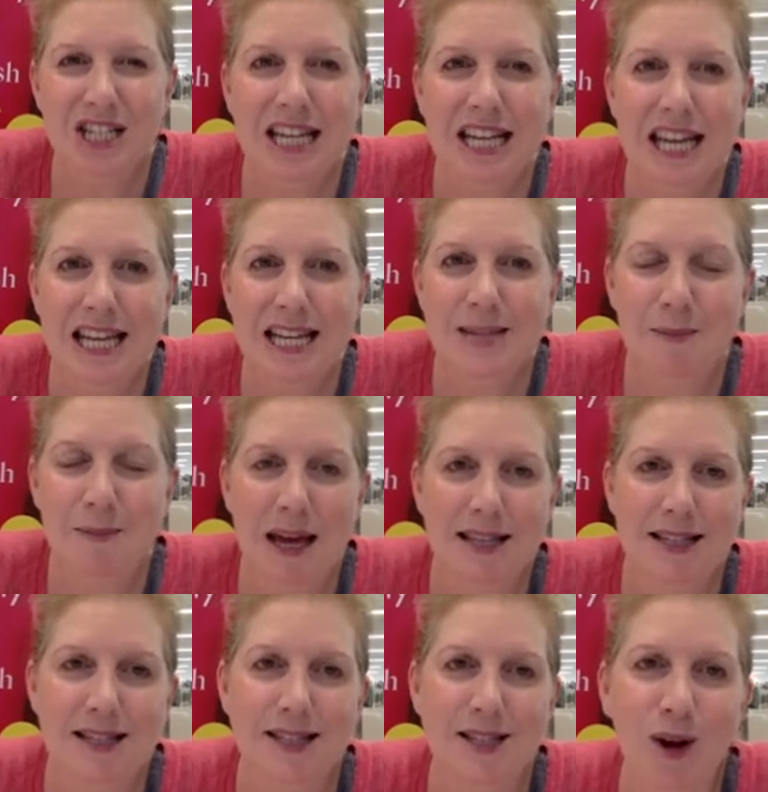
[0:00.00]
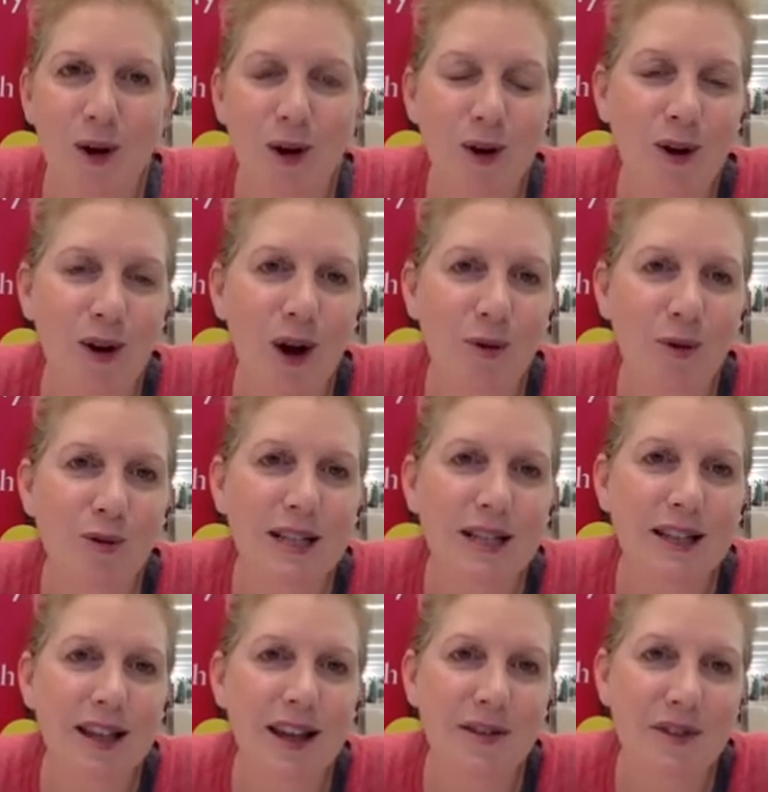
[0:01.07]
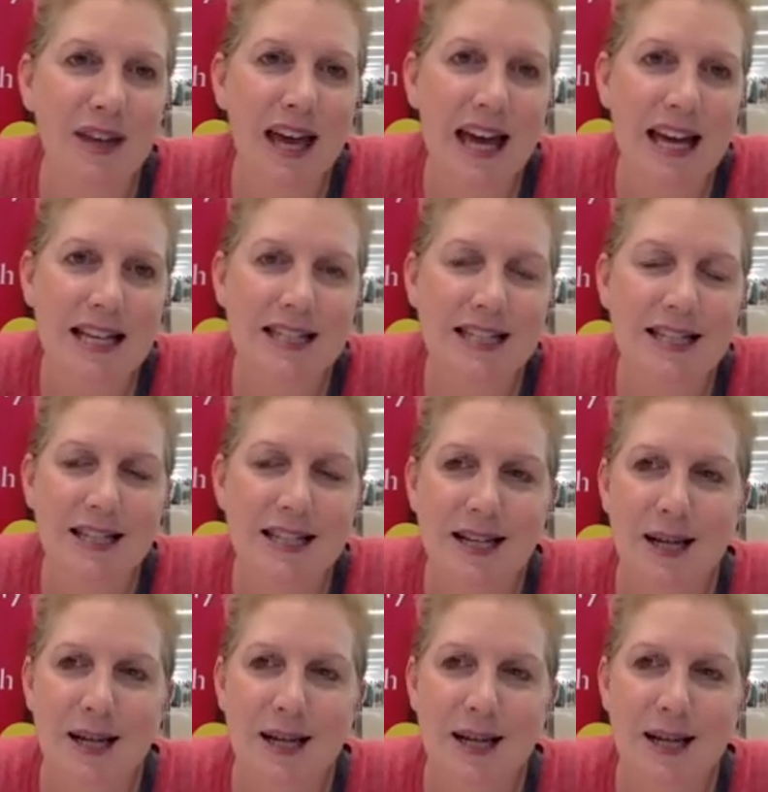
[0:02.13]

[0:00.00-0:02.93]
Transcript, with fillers: is based on a real life case,